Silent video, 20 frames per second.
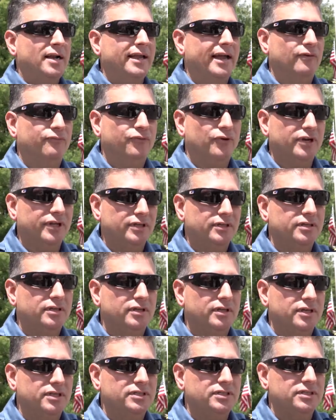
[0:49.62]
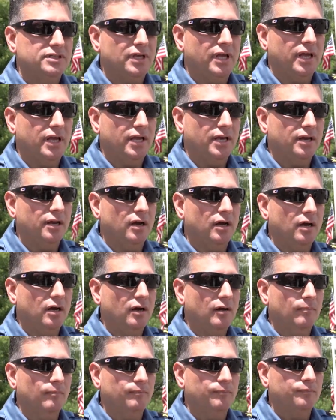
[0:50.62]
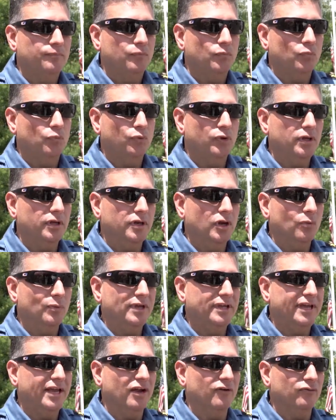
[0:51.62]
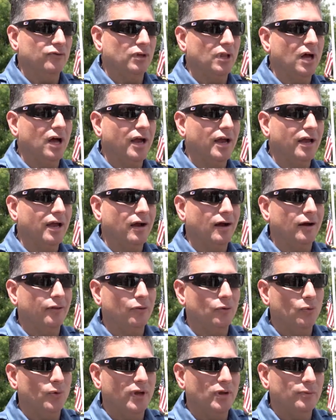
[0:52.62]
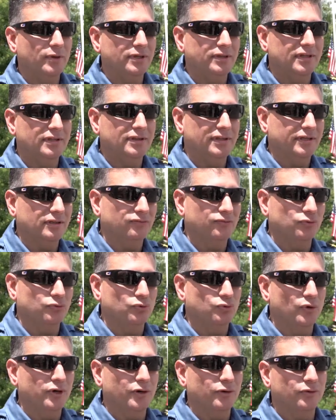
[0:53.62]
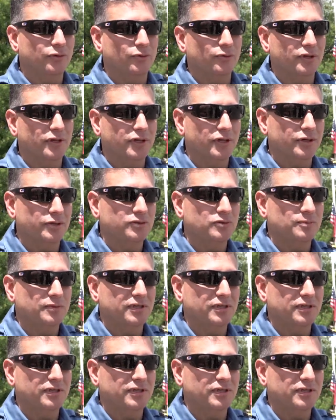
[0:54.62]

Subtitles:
effort into this. And we can't rely on the way we did things for 20 or 30 years.